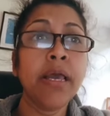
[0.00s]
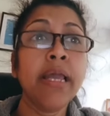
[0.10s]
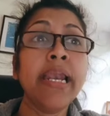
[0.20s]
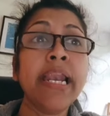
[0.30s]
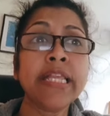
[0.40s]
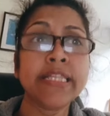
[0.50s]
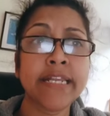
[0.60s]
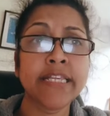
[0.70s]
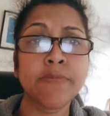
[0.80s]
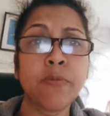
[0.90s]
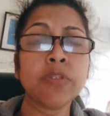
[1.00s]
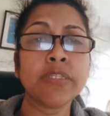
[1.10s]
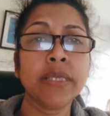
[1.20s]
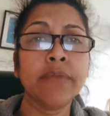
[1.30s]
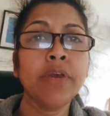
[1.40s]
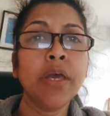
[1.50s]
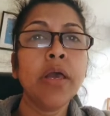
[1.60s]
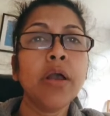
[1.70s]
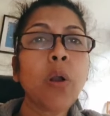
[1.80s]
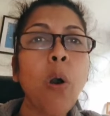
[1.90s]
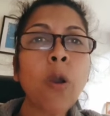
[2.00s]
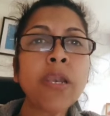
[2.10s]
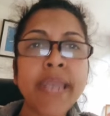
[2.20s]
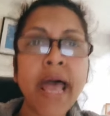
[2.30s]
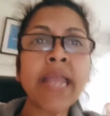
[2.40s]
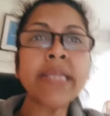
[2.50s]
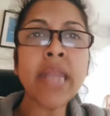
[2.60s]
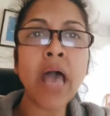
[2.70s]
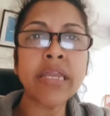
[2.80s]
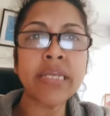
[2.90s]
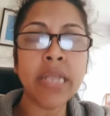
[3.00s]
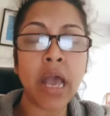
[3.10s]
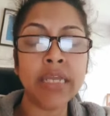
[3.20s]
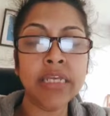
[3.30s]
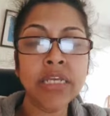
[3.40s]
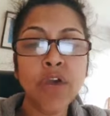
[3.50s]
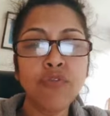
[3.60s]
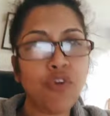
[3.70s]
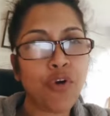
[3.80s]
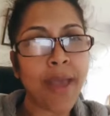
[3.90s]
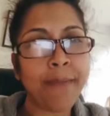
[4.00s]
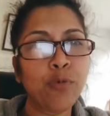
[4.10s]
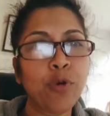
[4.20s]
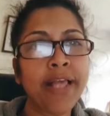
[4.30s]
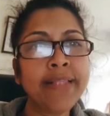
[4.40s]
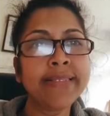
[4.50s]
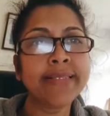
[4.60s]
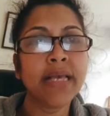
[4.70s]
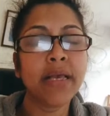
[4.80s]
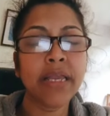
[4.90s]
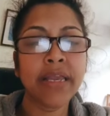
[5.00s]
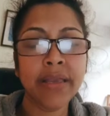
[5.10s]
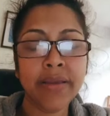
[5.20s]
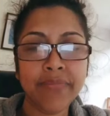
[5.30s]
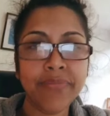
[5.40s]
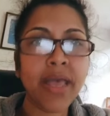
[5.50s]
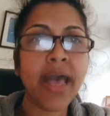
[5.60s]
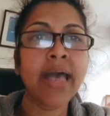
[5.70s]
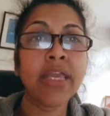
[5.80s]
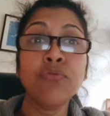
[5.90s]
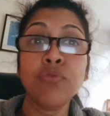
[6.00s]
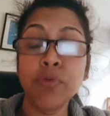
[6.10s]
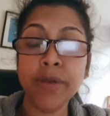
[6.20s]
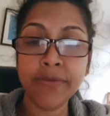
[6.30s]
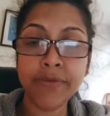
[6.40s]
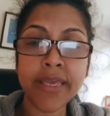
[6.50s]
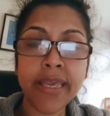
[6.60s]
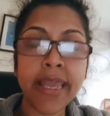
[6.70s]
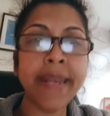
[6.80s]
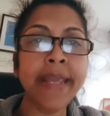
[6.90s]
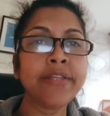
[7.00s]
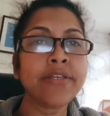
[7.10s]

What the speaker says: responsive. Call 999 for ambulance if you are living in